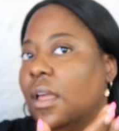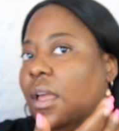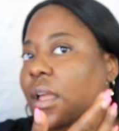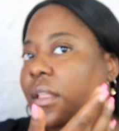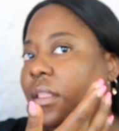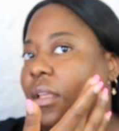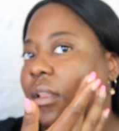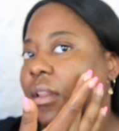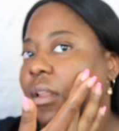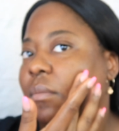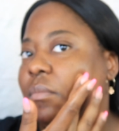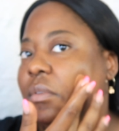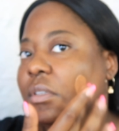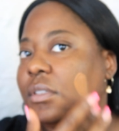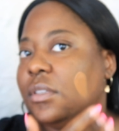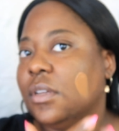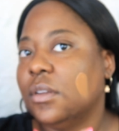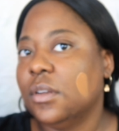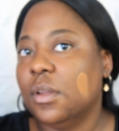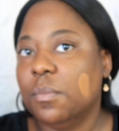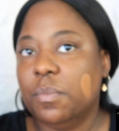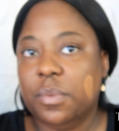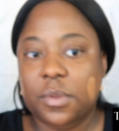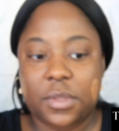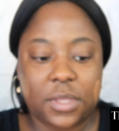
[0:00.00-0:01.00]
and then I'm just
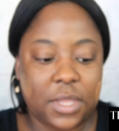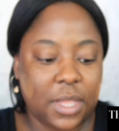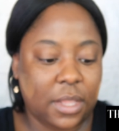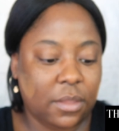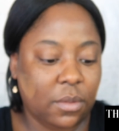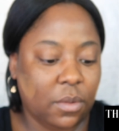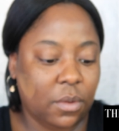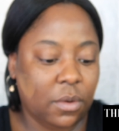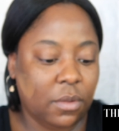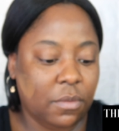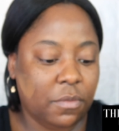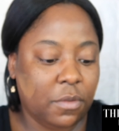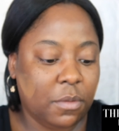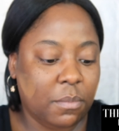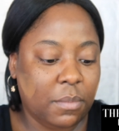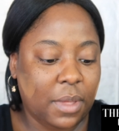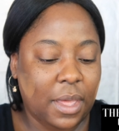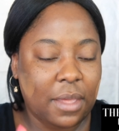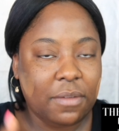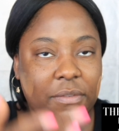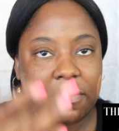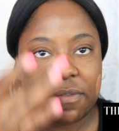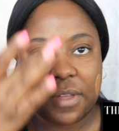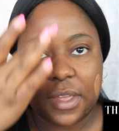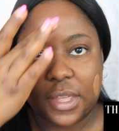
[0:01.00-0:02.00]
gonna put that all over
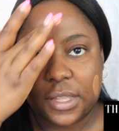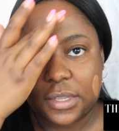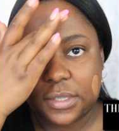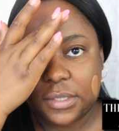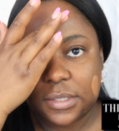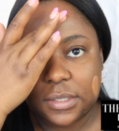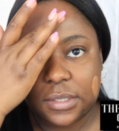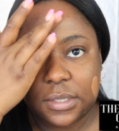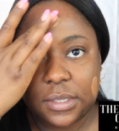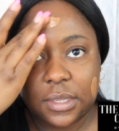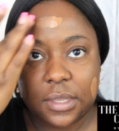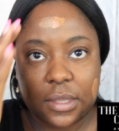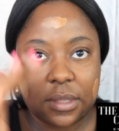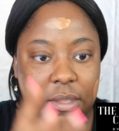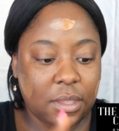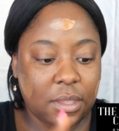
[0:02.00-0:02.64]
my face.